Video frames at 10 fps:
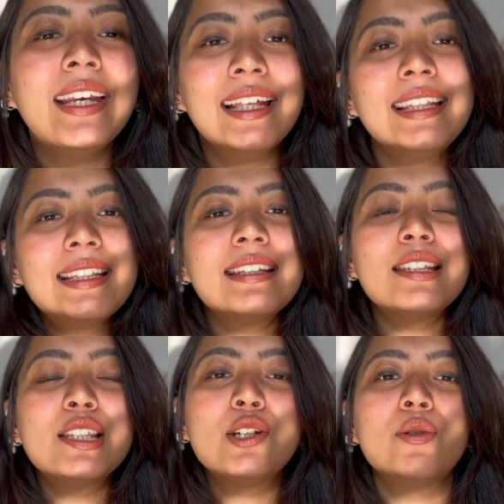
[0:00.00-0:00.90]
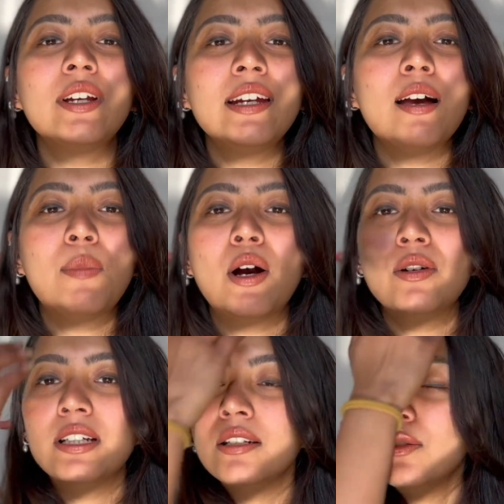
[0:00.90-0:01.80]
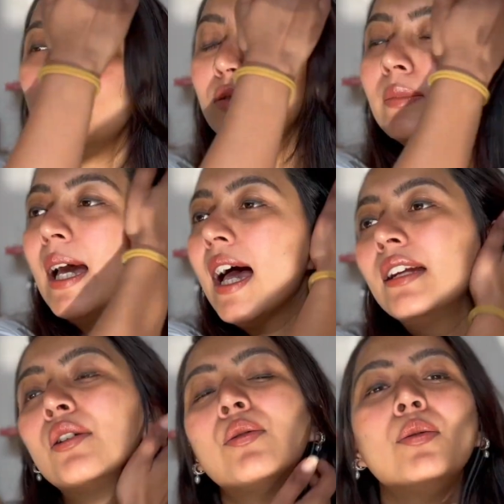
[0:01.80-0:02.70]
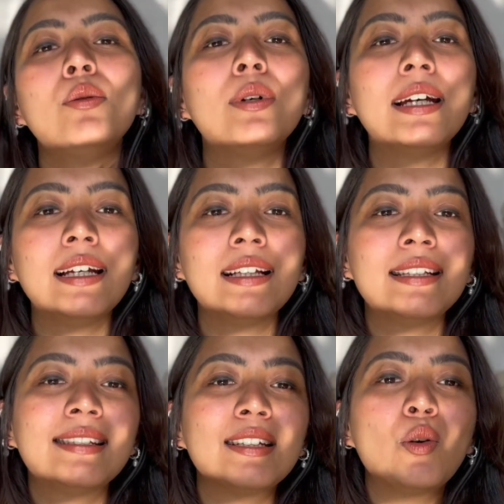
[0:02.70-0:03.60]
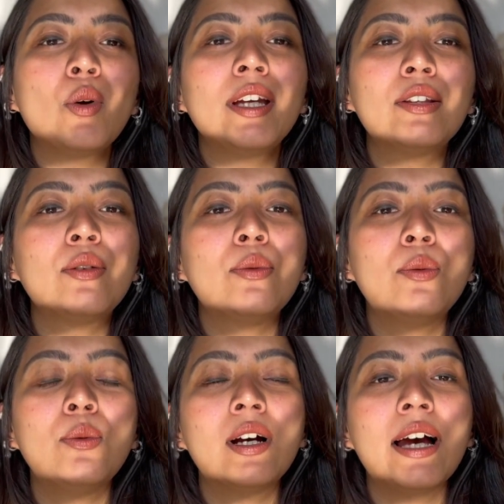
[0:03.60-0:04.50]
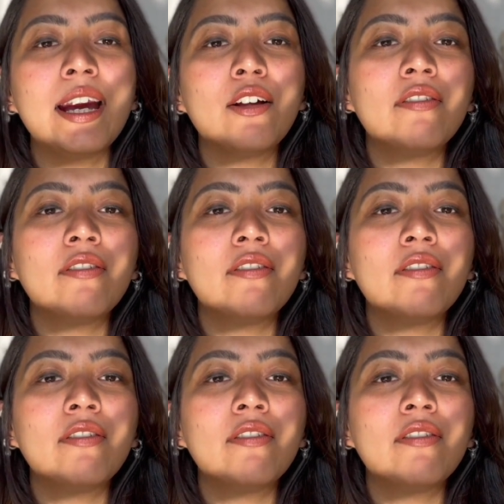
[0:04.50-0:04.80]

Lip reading: This is a story about an old man who is going through a kind of